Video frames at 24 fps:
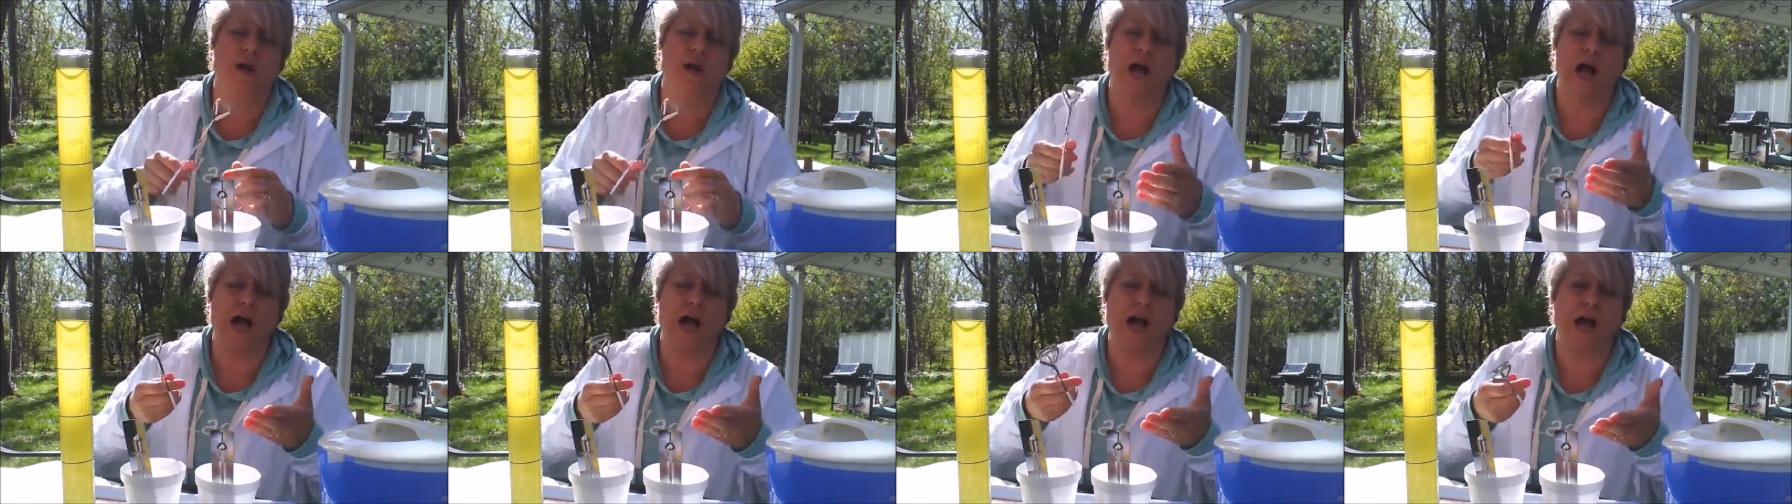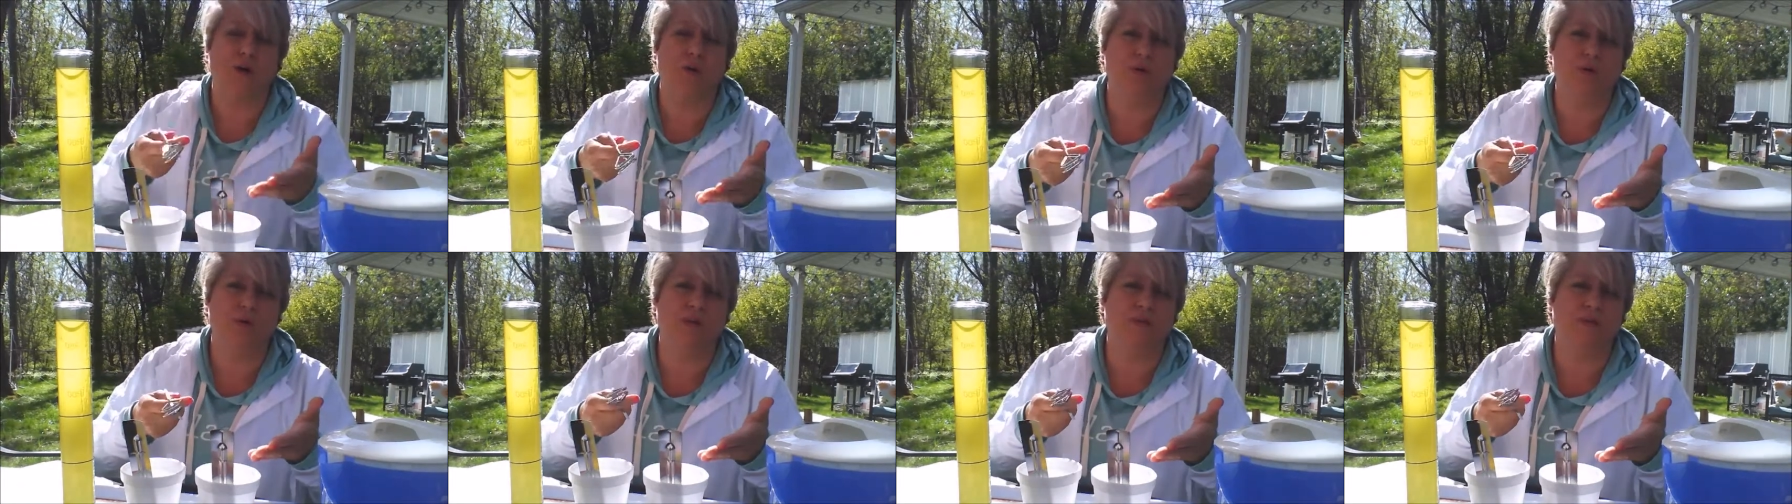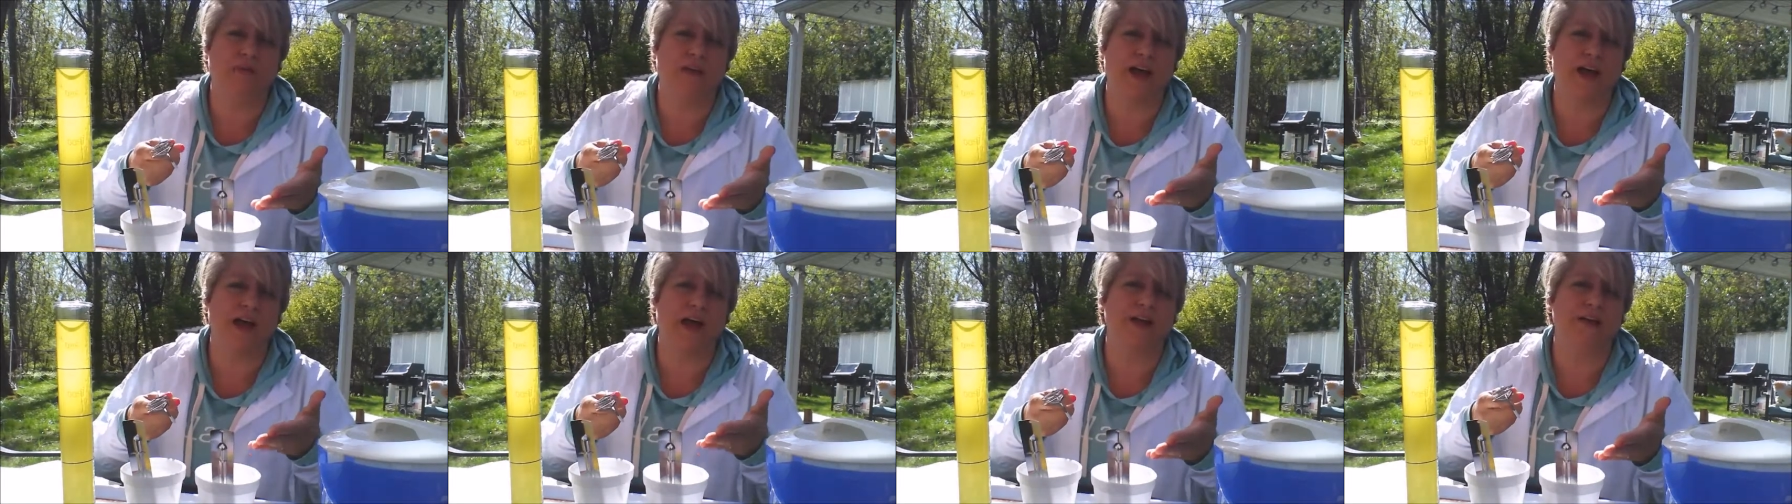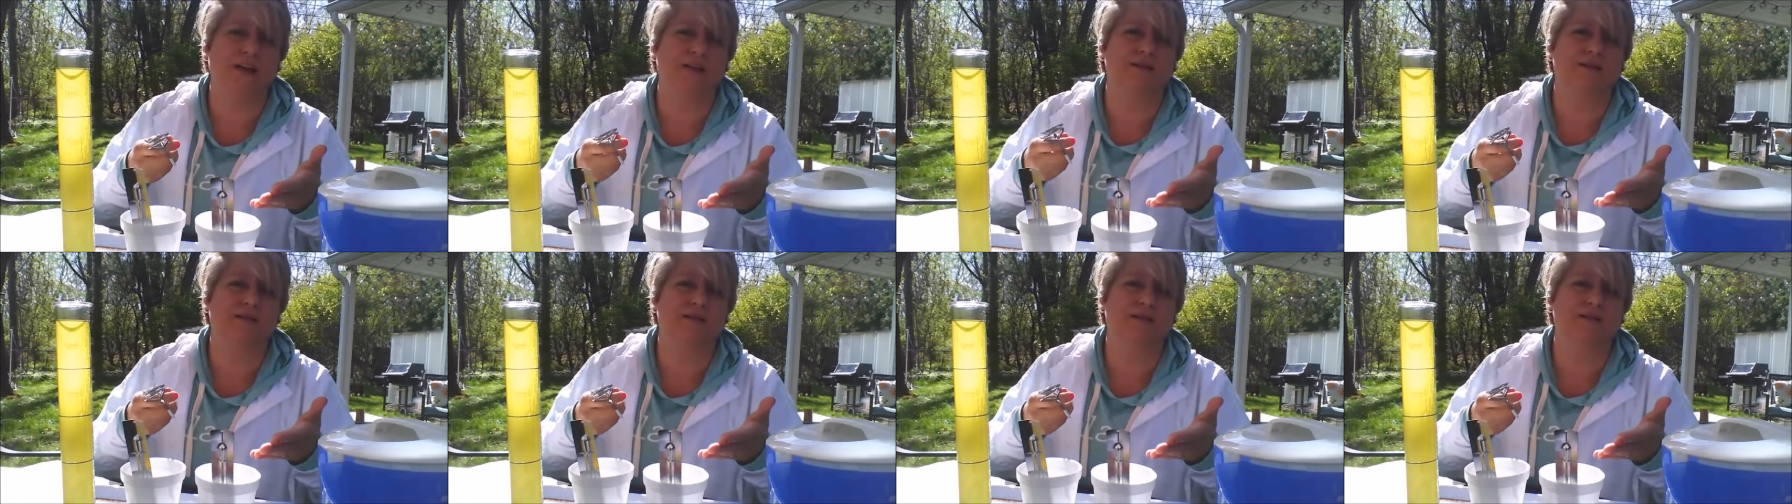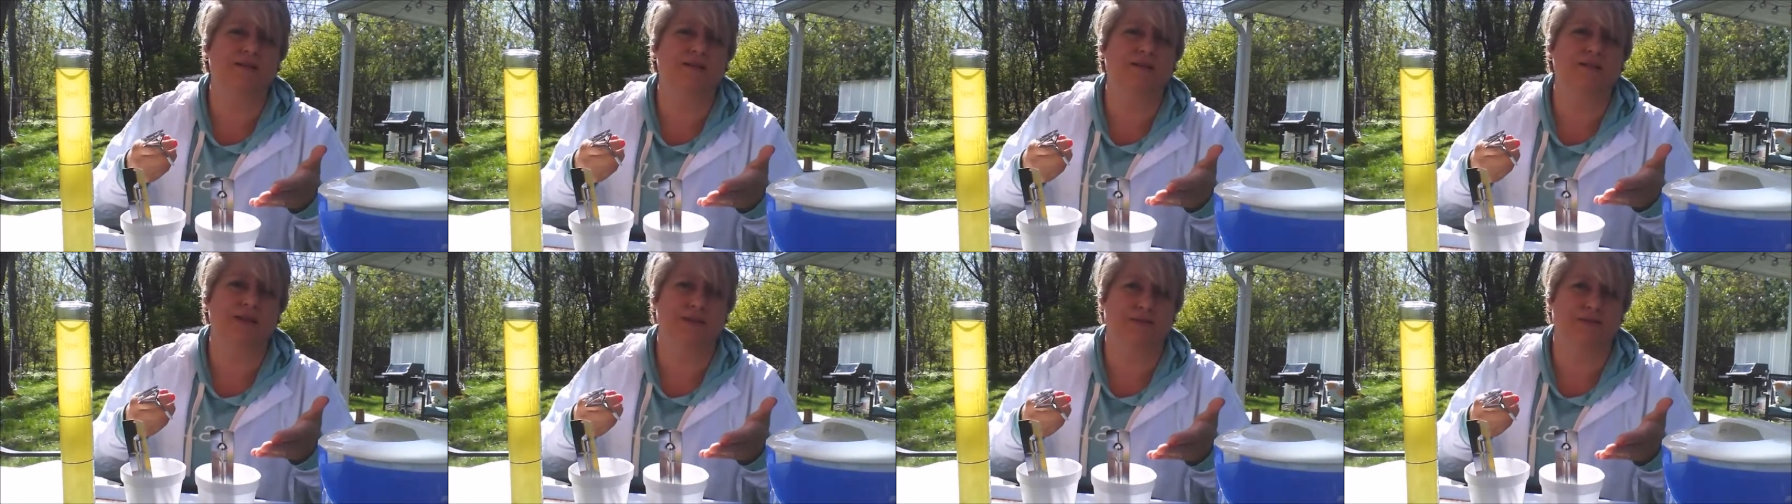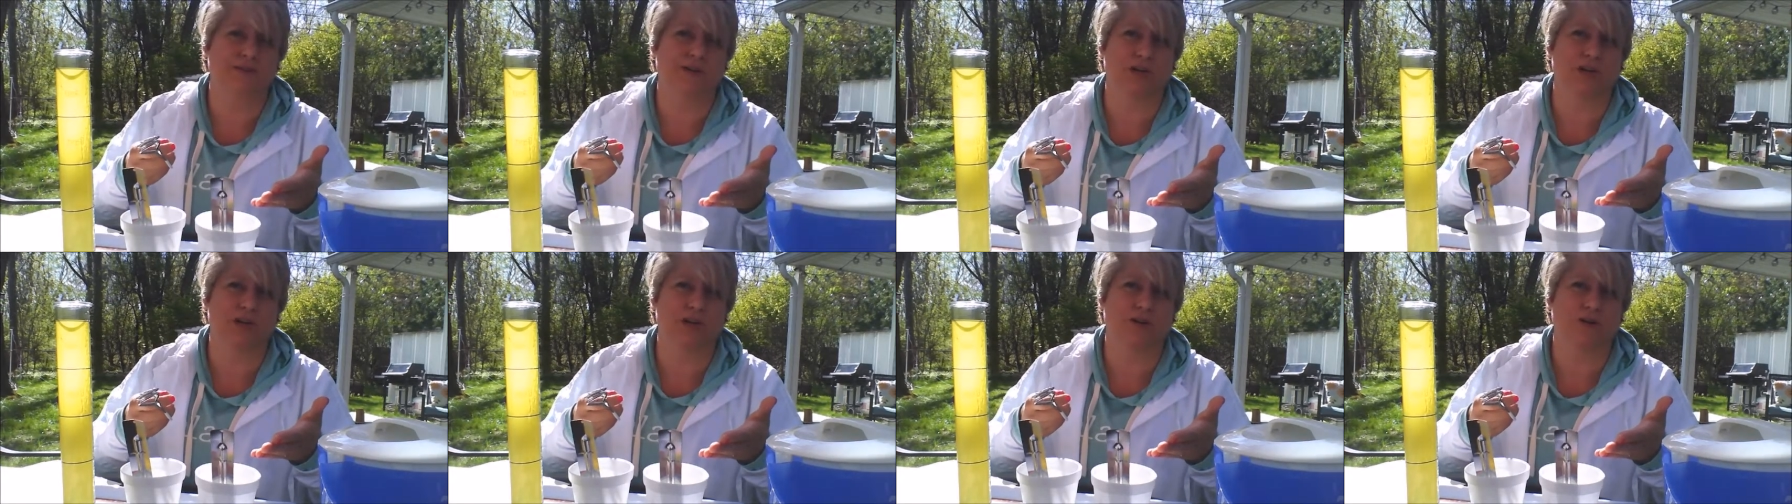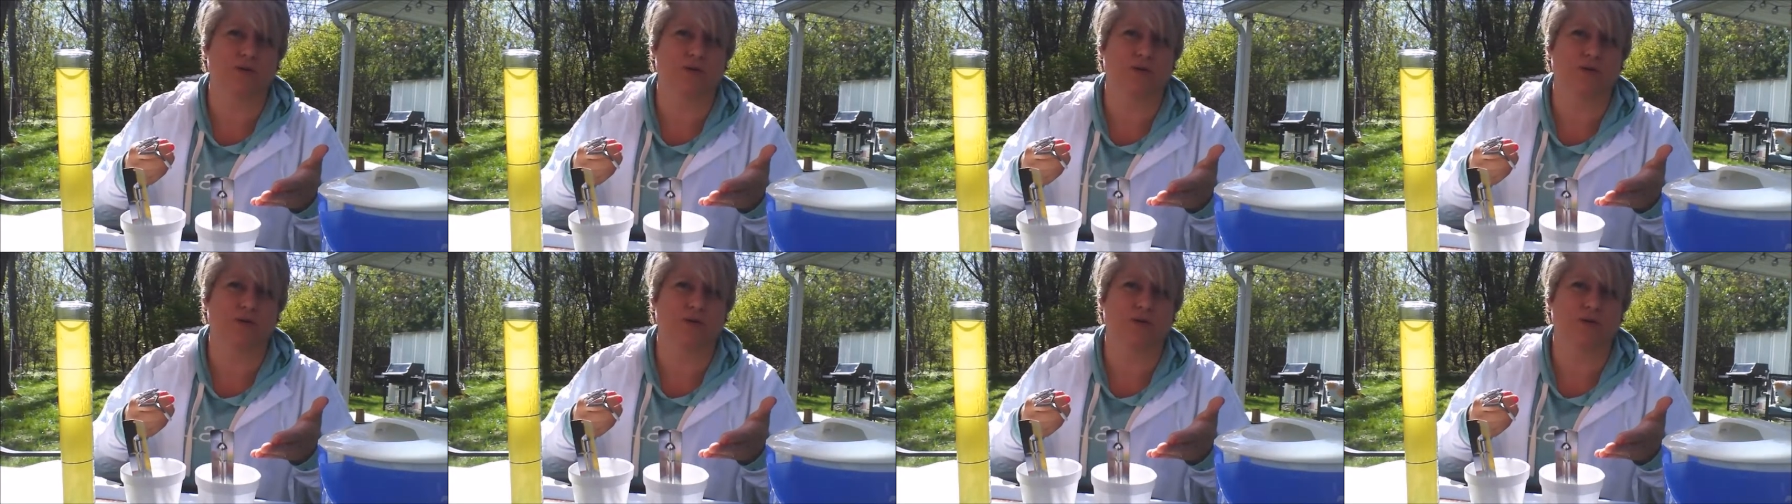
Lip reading: how will that differ?